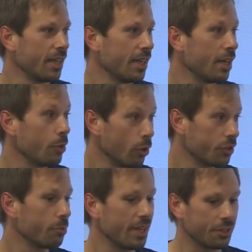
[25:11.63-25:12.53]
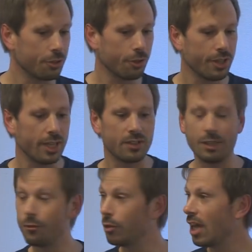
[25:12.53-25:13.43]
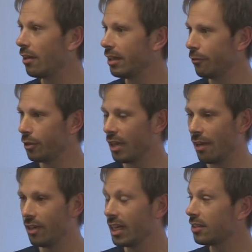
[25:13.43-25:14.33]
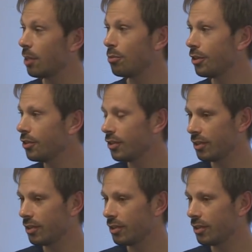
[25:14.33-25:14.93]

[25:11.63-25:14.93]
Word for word: And we also make sure that if you, if you have any exceptions,